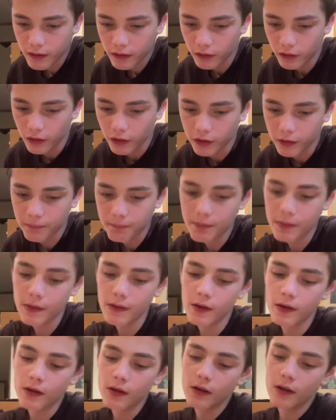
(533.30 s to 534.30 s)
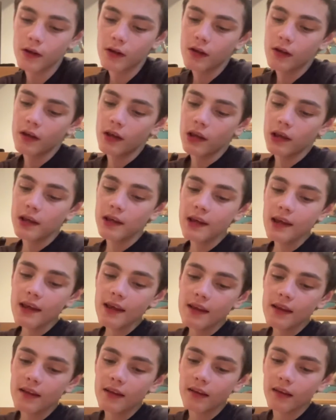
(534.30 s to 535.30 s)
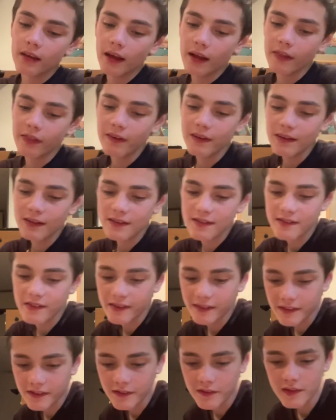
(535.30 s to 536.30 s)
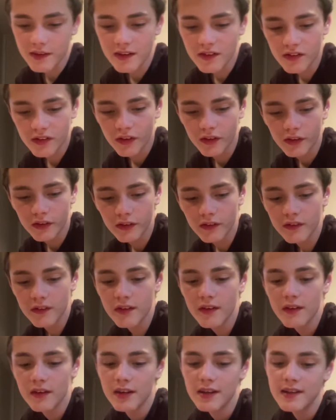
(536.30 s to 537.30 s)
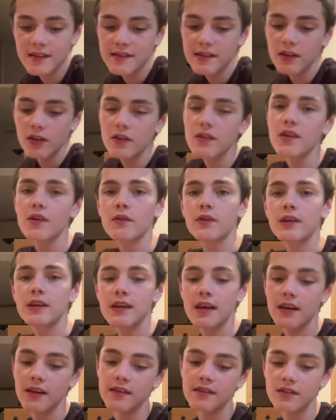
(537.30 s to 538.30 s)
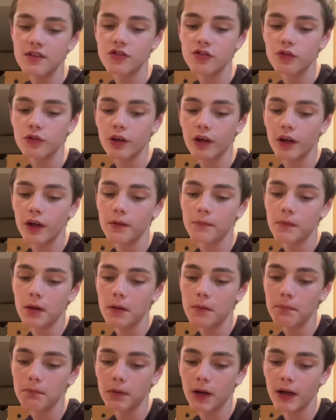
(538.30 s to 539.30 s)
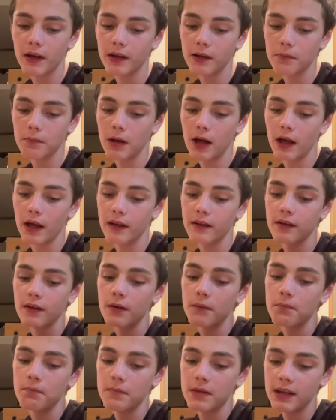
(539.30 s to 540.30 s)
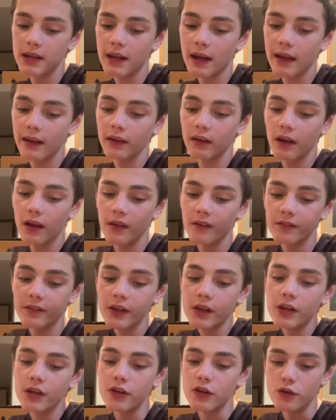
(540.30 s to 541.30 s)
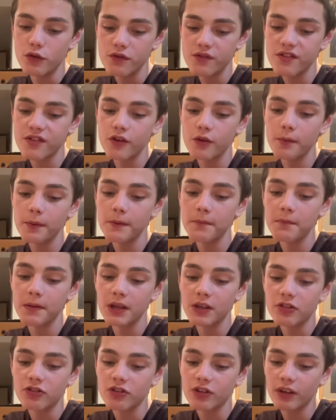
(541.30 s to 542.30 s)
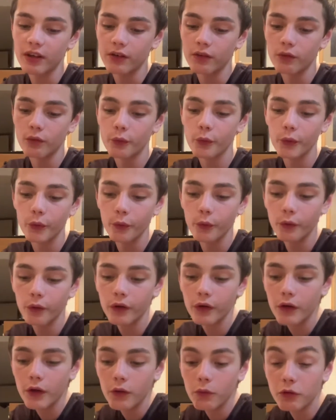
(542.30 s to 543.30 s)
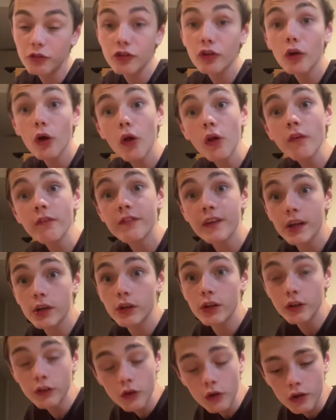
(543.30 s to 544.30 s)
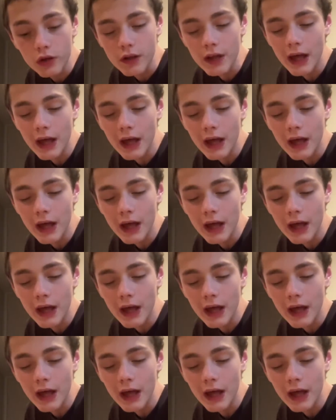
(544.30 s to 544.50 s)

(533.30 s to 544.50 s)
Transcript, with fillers: look, you get I think six of these songs: Serotonin, Did You Come, Body and Mind, Midnight Love, You Stupid Bitch, and Rue, which are all very good.